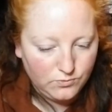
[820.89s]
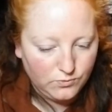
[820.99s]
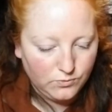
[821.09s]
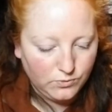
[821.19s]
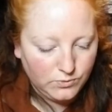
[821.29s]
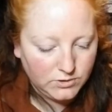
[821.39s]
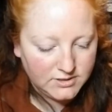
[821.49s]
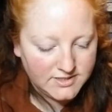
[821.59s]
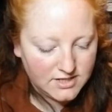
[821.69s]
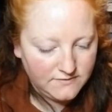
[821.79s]

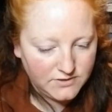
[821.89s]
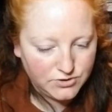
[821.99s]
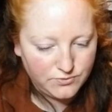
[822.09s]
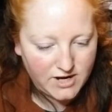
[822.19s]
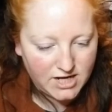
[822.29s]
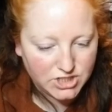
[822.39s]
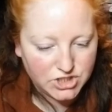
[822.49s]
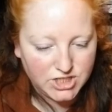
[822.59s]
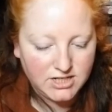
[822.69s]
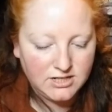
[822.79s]
Rules of
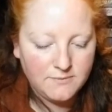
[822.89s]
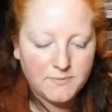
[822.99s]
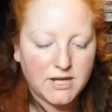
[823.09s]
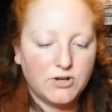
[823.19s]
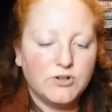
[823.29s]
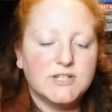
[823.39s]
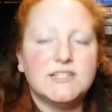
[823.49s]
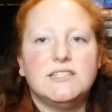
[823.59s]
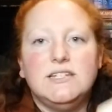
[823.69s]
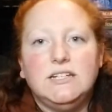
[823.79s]
Attraction by
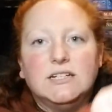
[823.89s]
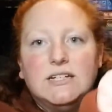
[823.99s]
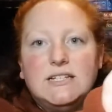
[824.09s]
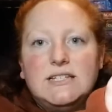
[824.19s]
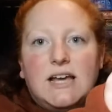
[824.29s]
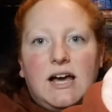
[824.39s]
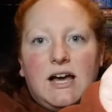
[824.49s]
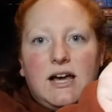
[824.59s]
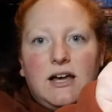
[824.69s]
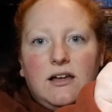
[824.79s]
Christina
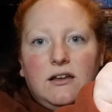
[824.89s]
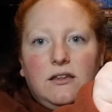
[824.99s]
Dodd.